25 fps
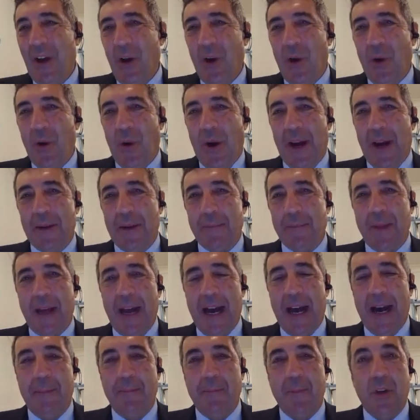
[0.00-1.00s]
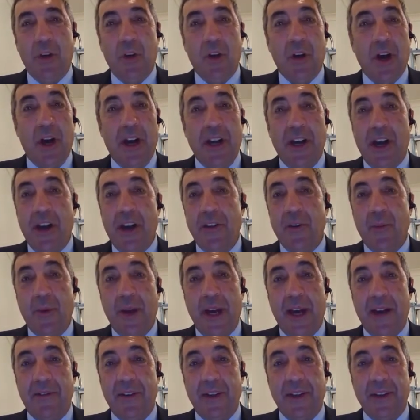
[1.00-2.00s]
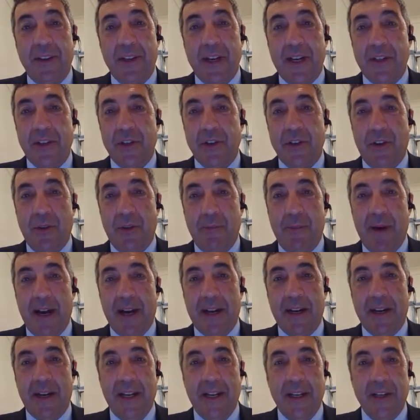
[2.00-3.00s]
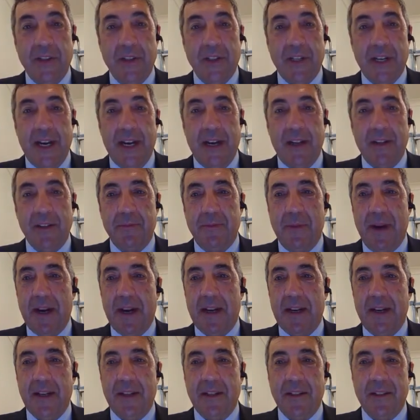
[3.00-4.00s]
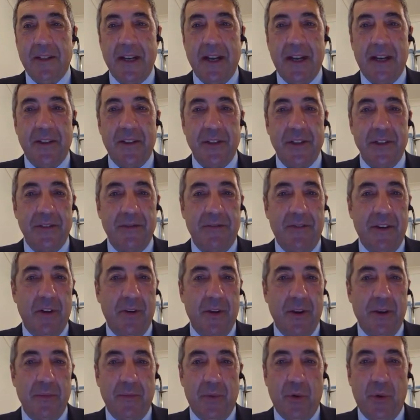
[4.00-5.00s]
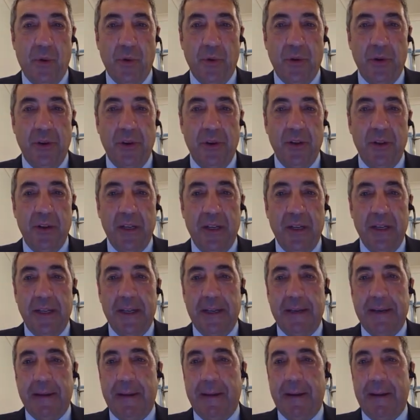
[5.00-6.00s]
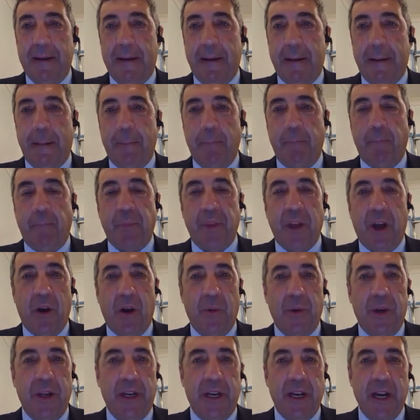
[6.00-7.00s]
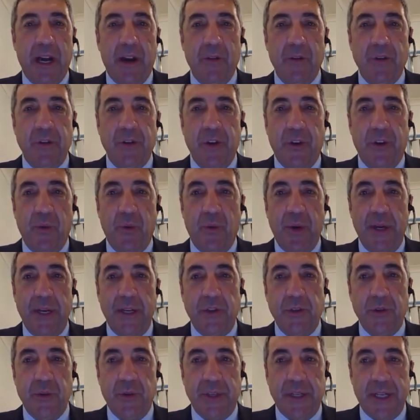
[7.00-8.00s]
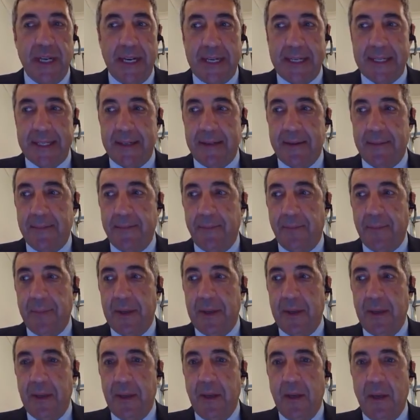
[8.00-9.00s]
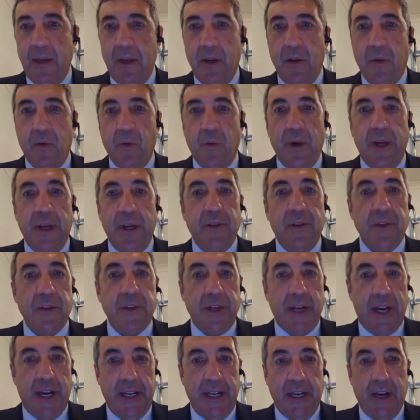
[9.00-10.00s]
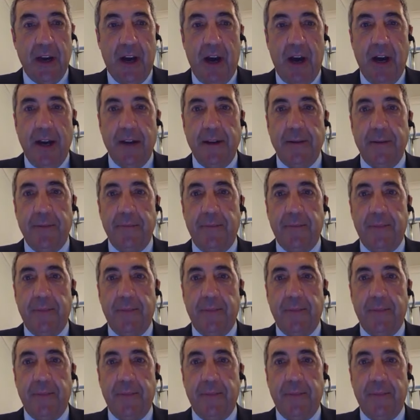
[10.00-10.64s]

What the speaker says: All right. Look, I know that we haven't touched on marketing and sales. Marketing and sales is very important. I would encourage you to read your text, read the study guide.